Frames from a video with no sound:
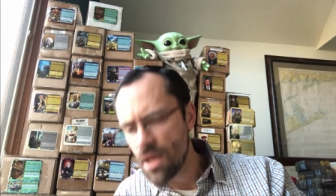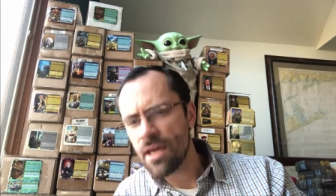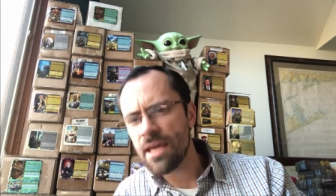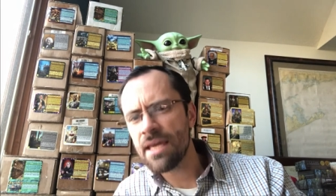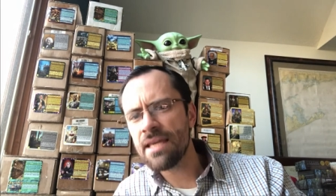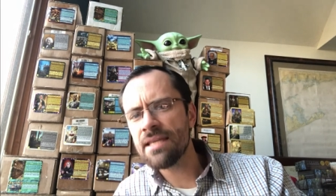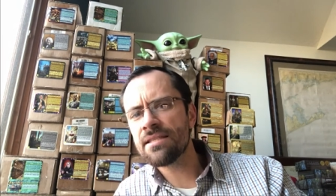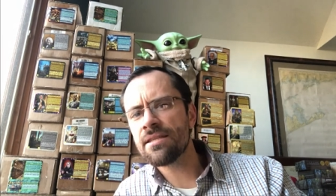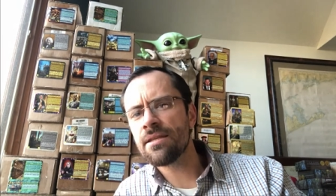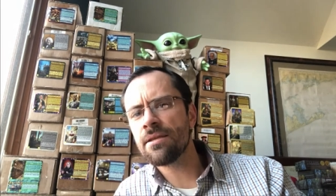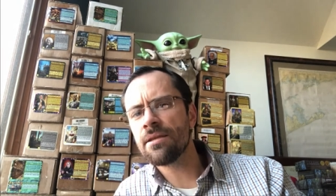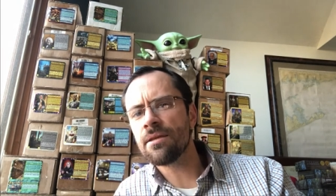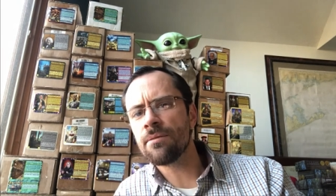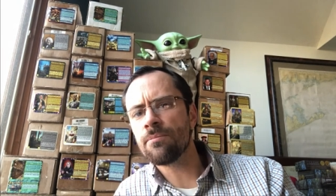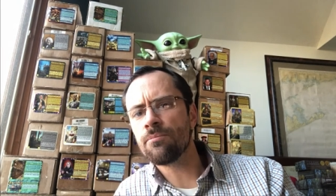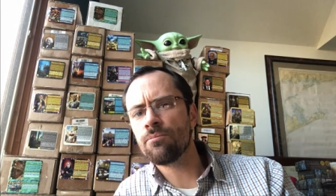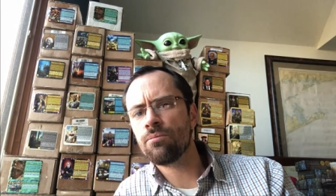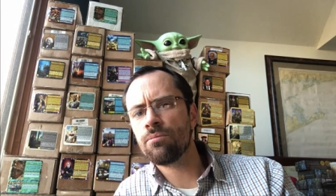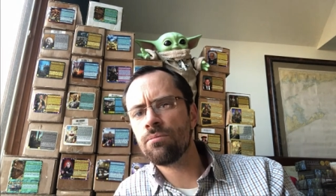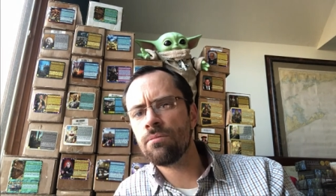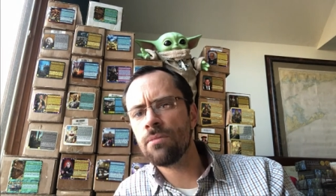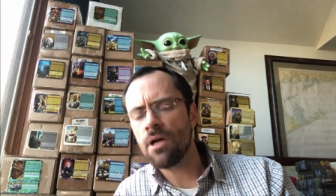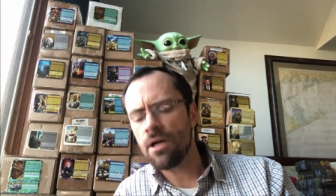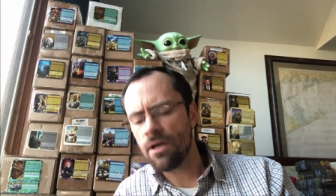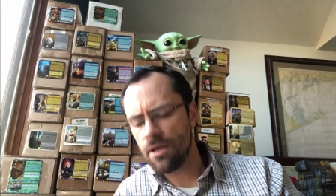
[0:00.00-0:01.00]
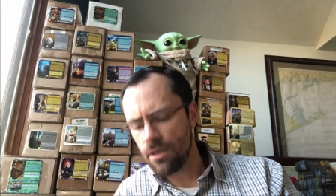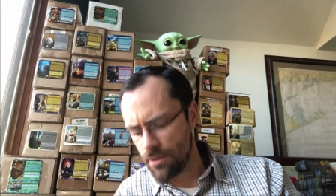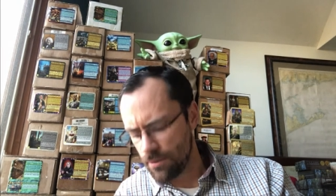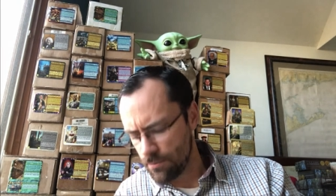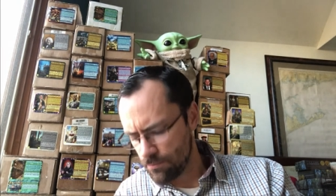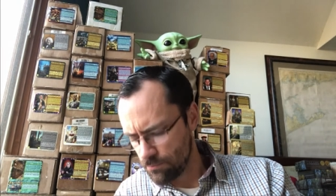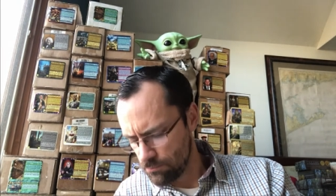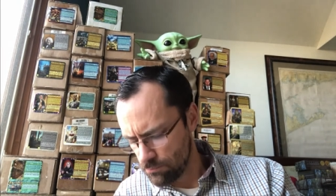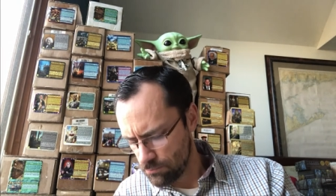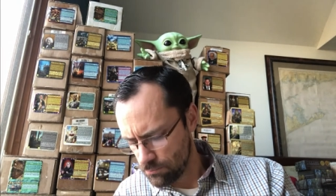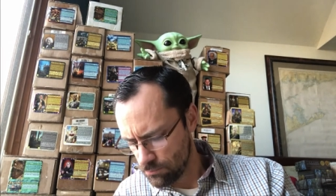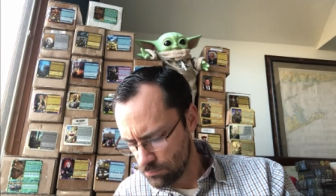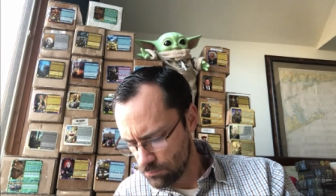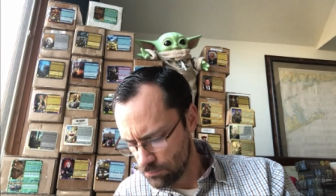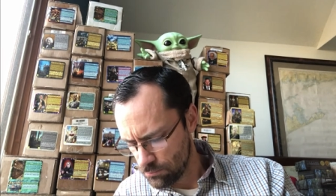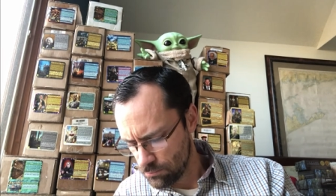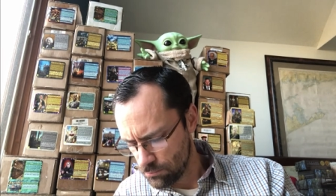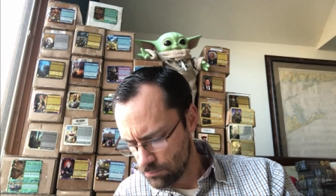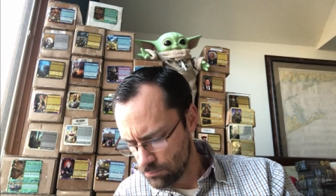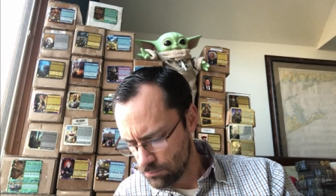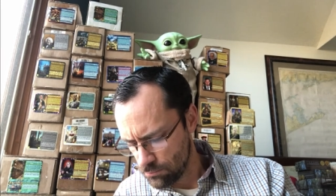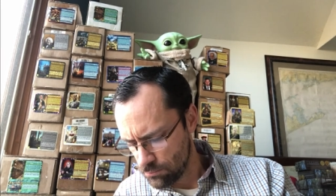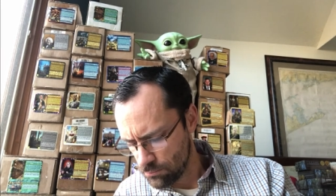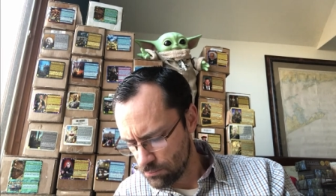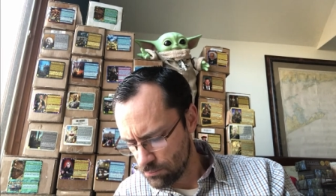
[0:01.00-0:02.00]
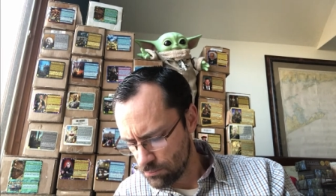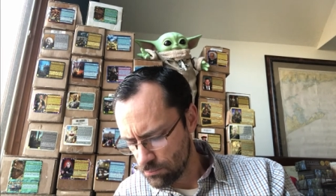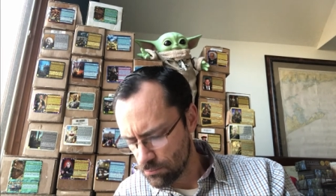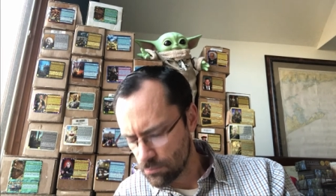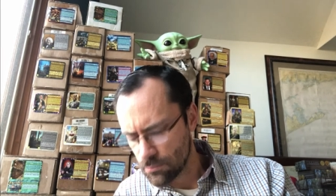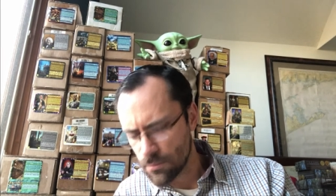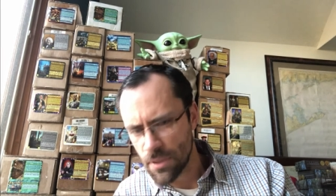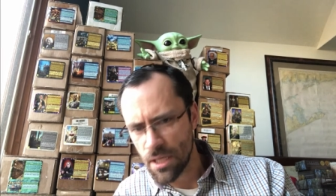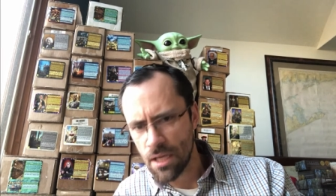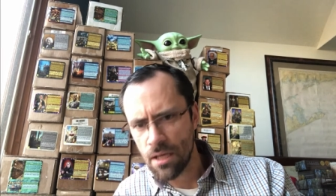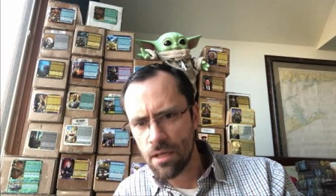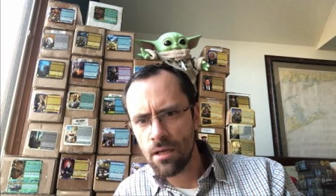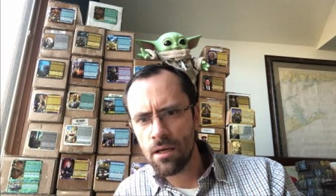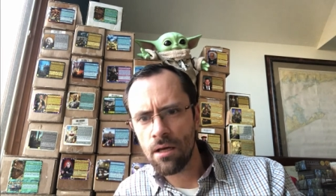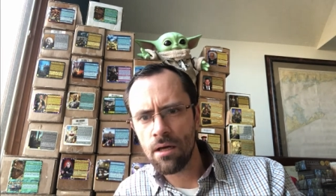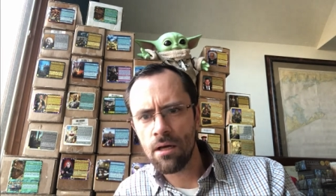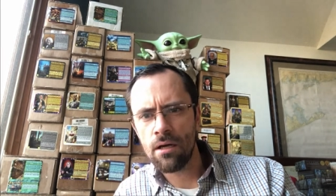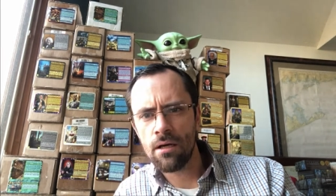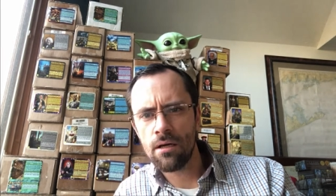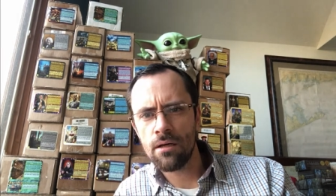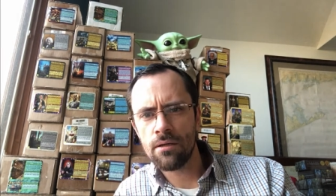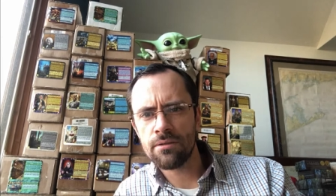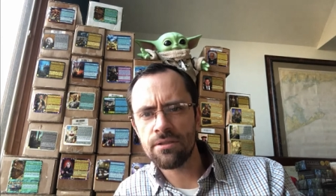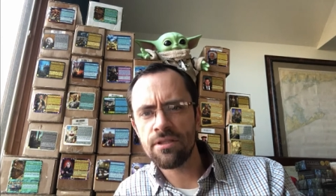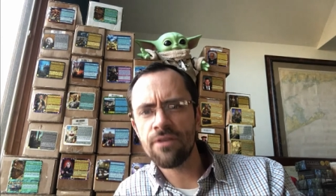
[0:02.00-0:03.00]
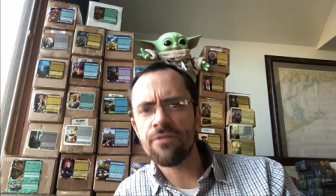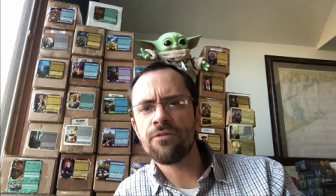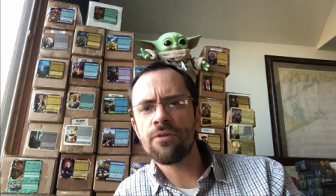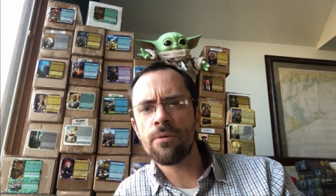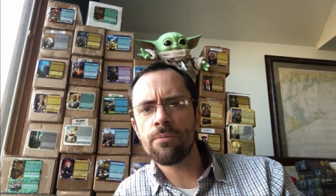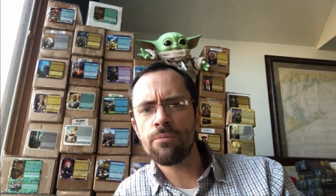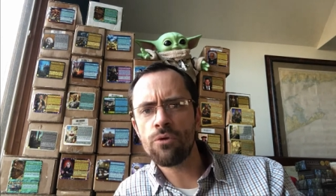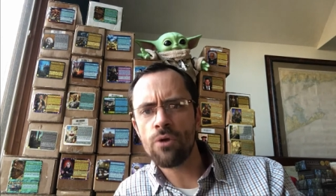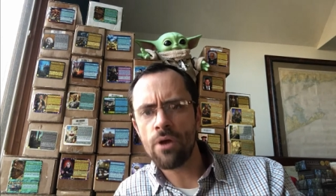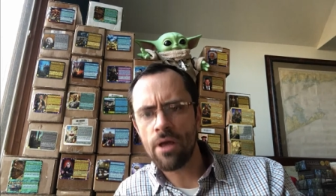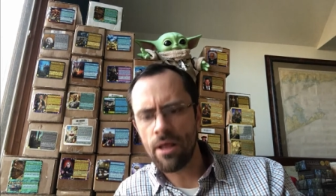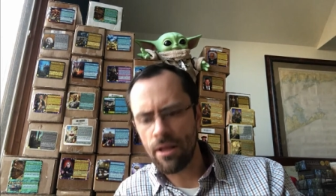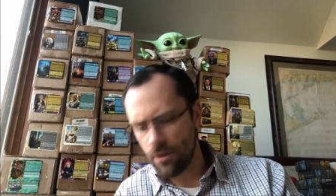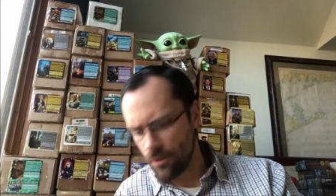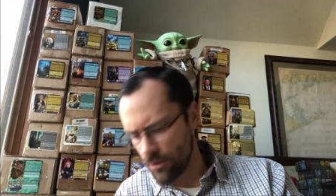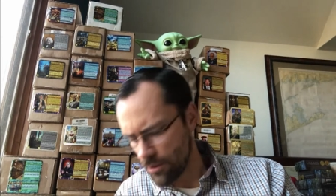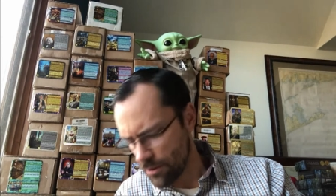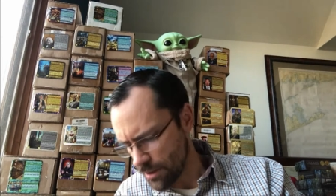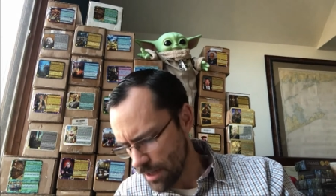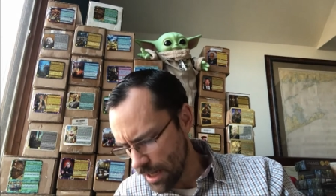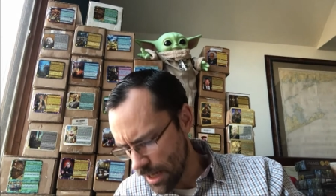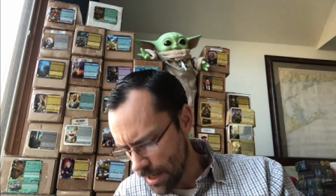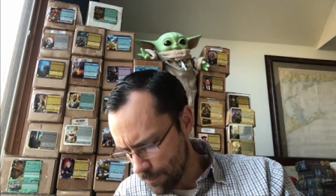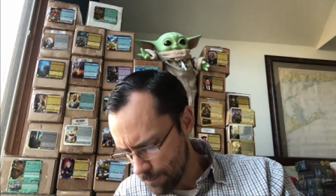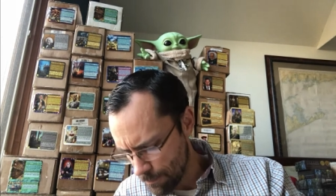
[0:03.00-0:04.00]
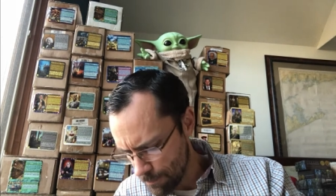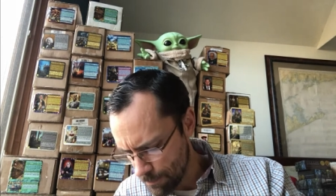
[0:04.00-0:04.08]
he's the um, uh, defibrillator guy